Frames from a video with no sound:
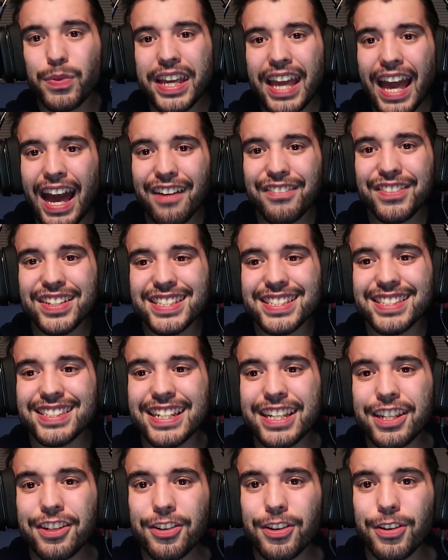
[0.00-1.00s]
we haven't
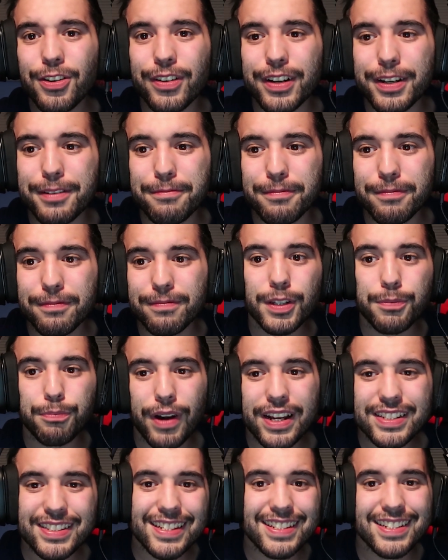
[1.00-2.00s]
seen her in the
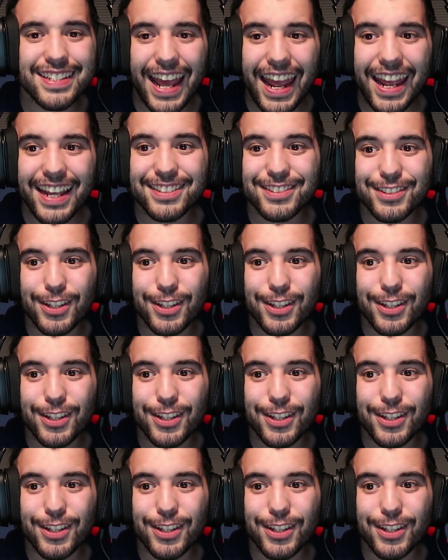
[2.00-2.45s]
present day,